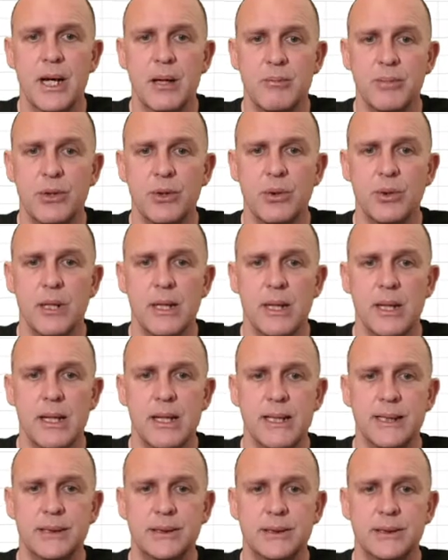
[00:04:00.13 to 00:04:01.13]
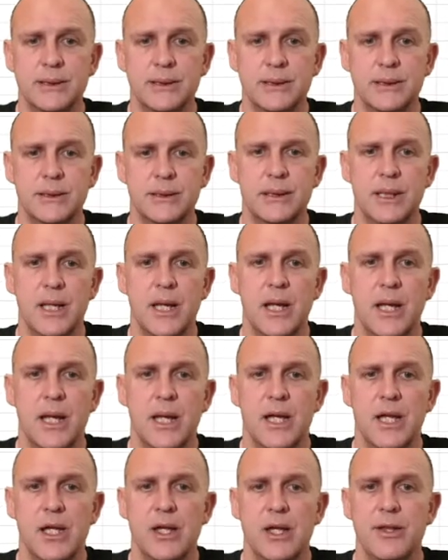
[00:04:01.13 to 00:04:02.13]
your lists
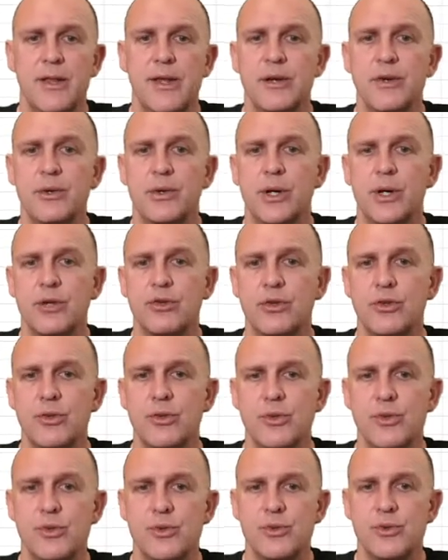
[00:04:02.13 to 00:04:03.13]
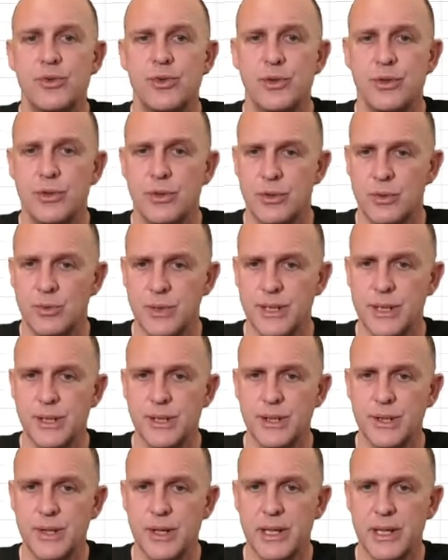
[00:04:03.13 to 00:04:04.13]
that you're going to use within the
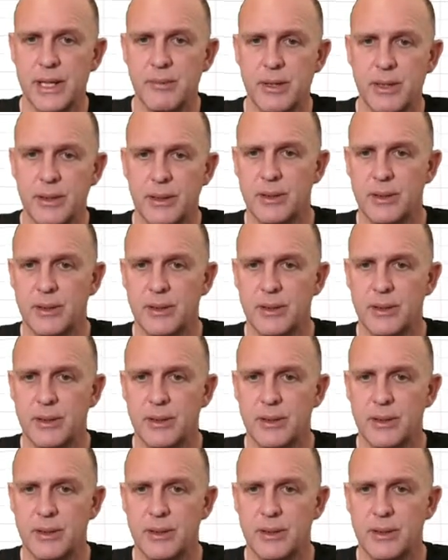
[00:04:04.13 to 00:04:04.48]
dynamic